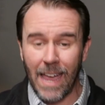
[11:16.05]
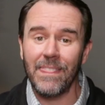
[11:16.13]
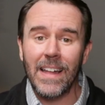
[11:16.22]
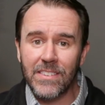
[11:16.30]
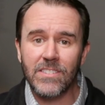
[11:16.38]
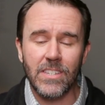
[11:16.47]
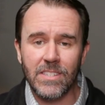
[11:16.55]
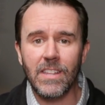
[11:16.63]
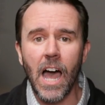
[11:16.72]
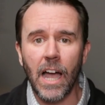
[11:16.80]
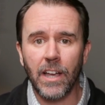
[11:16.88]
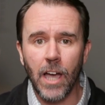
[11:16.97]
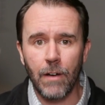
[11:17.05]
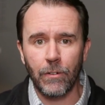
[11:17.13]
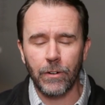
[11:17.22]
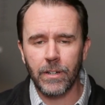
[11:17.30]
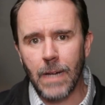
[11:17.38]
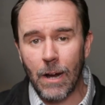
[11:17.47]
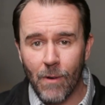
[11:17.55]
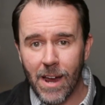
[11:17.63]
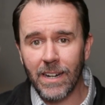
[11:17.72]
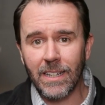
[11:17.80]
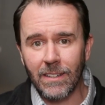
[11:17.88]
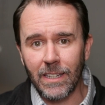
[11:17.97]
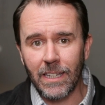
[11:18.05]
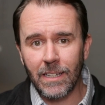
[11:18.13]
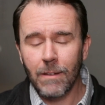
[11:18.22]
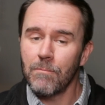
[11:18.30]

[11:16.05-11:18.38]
And that's just not covered. Ironically,